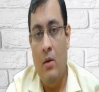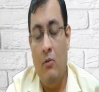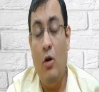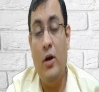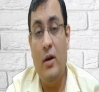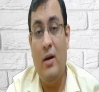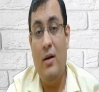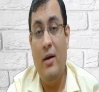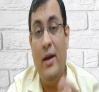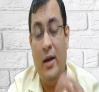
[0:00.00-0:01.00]
What
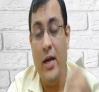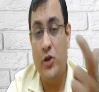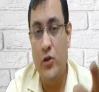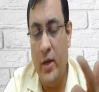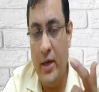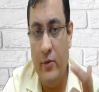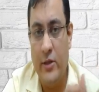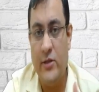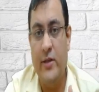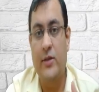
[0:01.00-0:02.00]
a rational
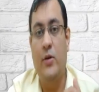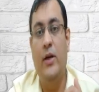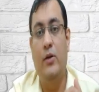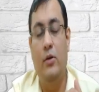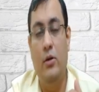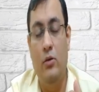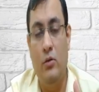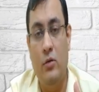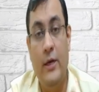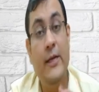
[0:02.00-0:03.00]
investor is going to
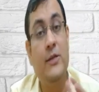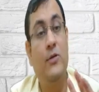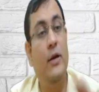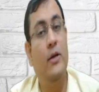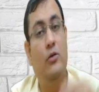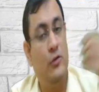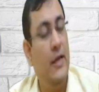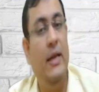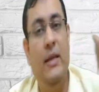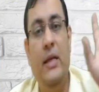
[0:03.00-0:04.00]
do? He is going to
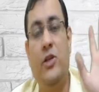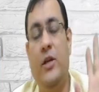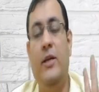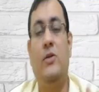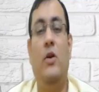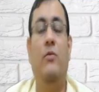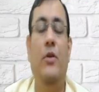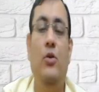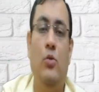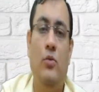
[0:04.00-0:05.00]
sell the shares of
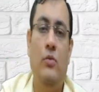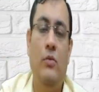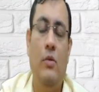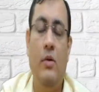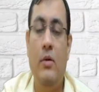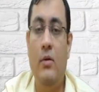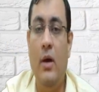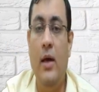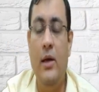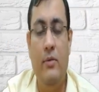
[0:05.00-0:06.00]
VU,
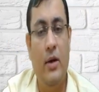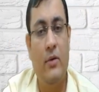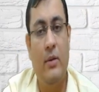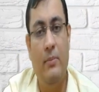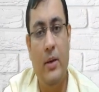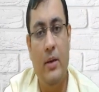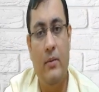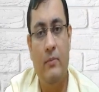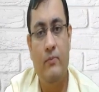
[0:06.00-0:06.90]
unlevered company.